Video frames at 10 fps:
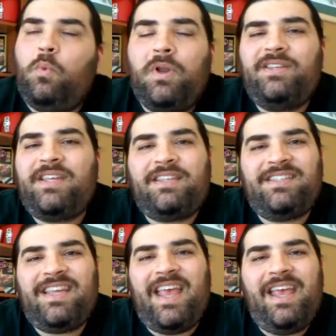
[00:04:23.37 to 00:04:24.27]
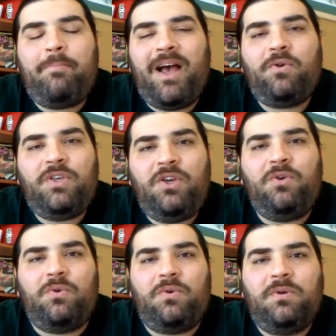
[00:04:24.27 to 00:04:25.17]
What is that saying about
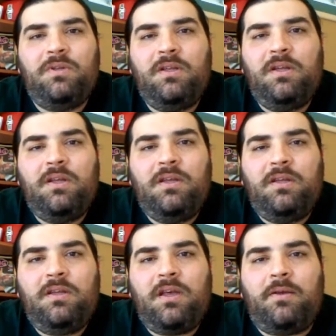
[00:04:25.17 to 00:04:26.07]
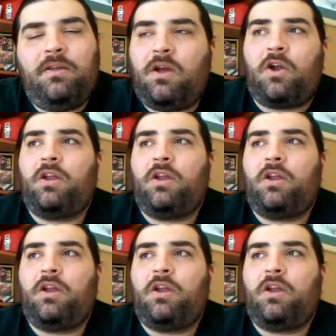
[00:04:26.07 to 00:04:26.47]
you? I mean,